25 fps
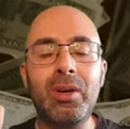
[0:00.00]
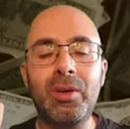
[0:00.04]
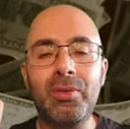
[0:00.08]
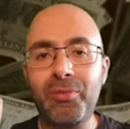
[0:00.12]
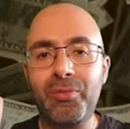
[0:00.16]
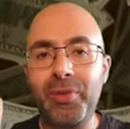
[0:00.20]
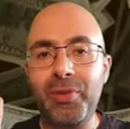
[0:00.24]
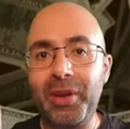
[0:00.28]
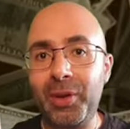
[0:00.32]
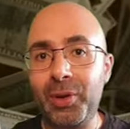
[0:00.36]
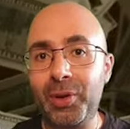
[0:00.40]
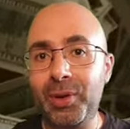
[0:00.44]

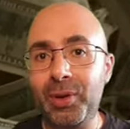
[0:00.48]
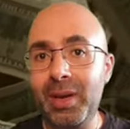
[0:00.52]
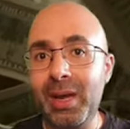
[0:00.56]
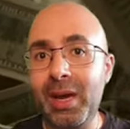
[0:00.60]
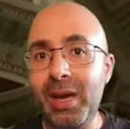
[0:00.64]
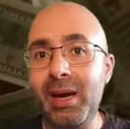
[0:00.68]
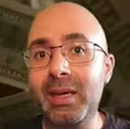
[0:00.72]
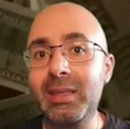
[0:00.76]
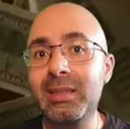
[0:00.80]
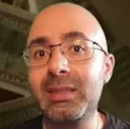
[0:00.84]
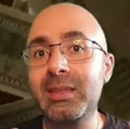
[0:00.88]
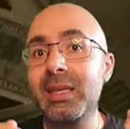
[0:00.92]

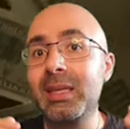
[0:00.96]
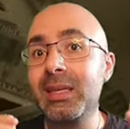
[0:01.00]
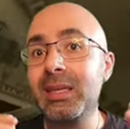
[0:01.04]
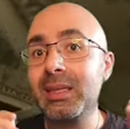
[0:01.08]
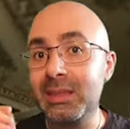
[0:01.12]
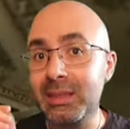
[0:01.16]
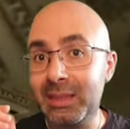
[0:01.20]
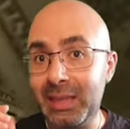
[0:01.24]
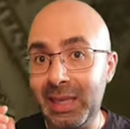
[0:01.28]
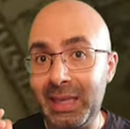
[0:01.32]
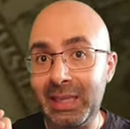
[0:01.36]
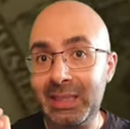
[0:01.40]
recognize
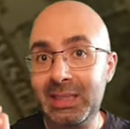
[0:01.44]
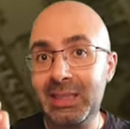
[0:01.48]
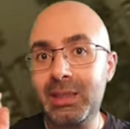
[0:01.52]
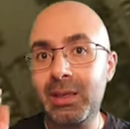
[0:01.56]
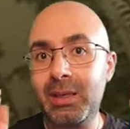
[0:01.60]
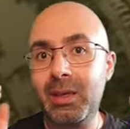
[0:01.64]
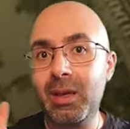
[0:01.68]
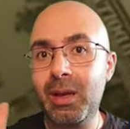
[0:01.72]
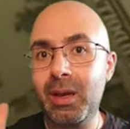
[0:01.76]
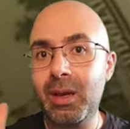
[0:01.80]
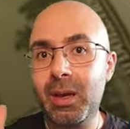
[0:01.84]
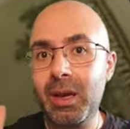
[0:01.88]
this
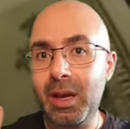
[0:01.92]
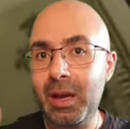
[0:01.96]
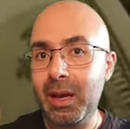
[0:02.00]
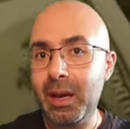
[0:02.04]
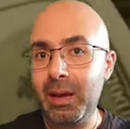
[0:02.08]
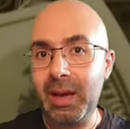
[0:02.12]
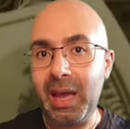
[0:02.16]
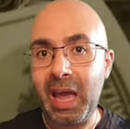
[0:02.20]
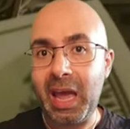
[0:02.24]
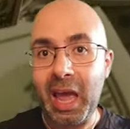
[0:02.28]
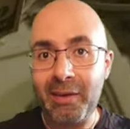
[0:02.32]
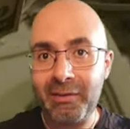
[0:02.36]

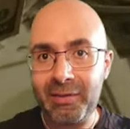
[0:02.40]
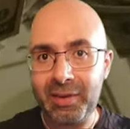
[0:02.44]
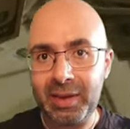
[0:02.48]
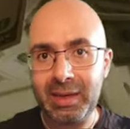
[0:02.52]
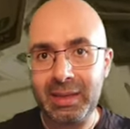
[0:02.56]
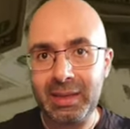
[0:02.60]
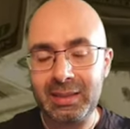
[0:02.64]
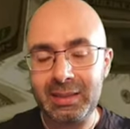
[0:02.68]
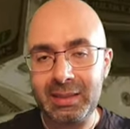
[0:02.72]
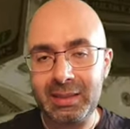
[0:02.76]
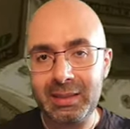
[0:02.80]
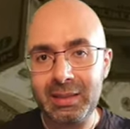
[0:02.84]

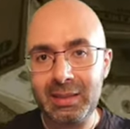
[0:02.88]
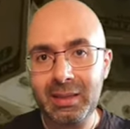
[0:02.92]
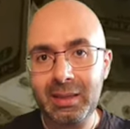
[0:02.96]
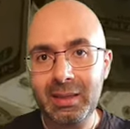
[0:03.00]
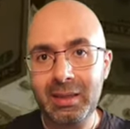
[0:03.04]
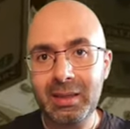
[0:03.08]
evidence.